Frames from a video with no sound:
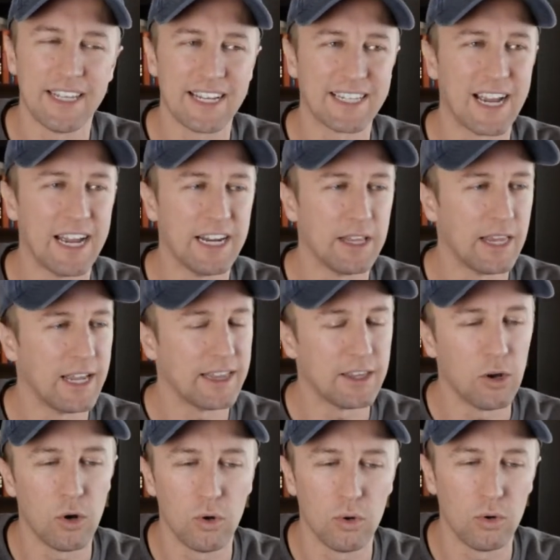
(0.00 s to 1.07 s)
That's kind of like
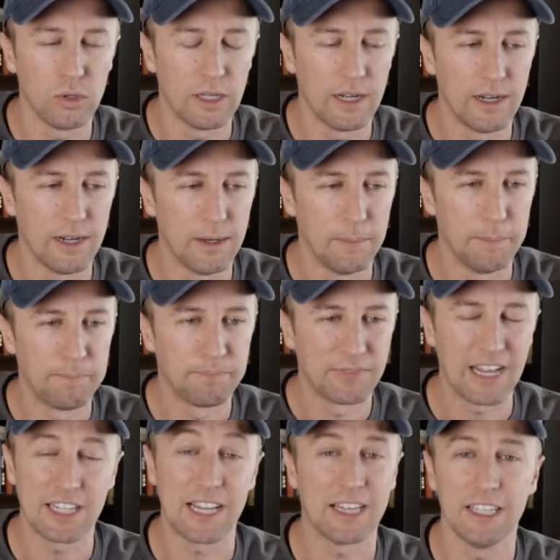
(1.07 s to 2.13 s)
the whole, um,
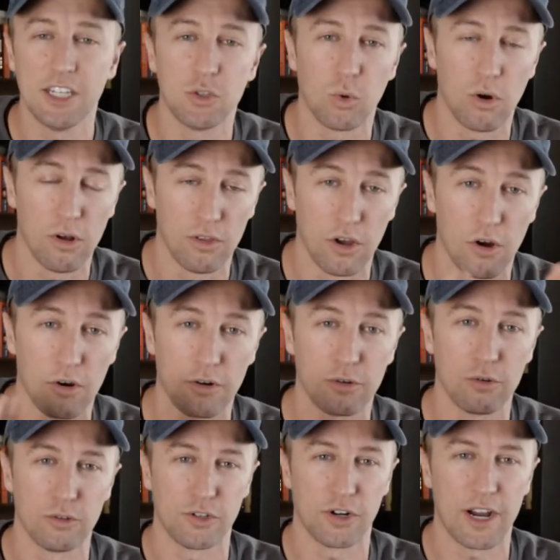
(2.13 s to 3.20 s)
that's at least where all the
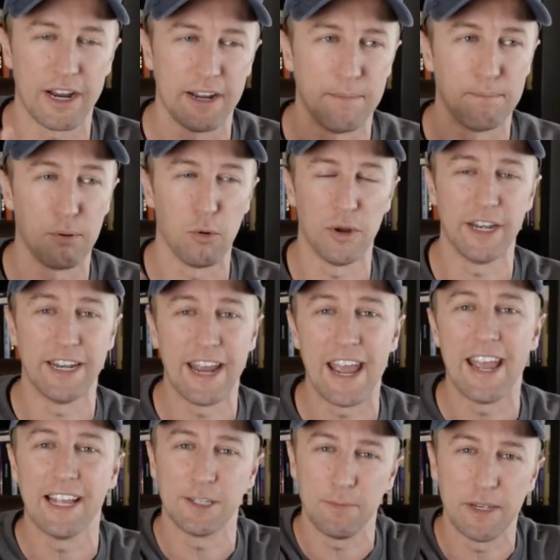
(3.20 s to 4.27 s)
articles are kind of pointing,
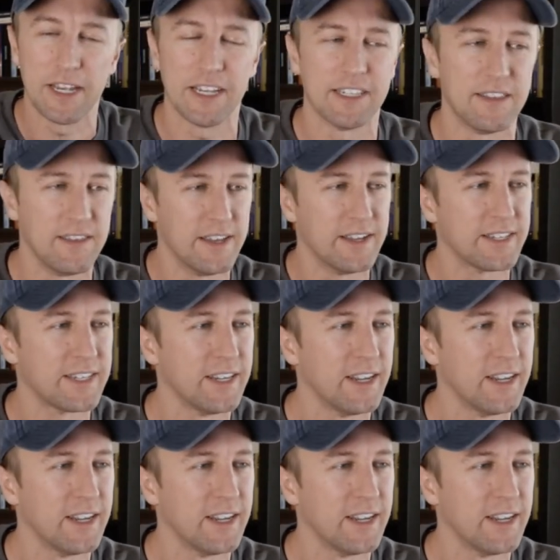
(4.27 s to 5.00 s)
hey, it's because of this.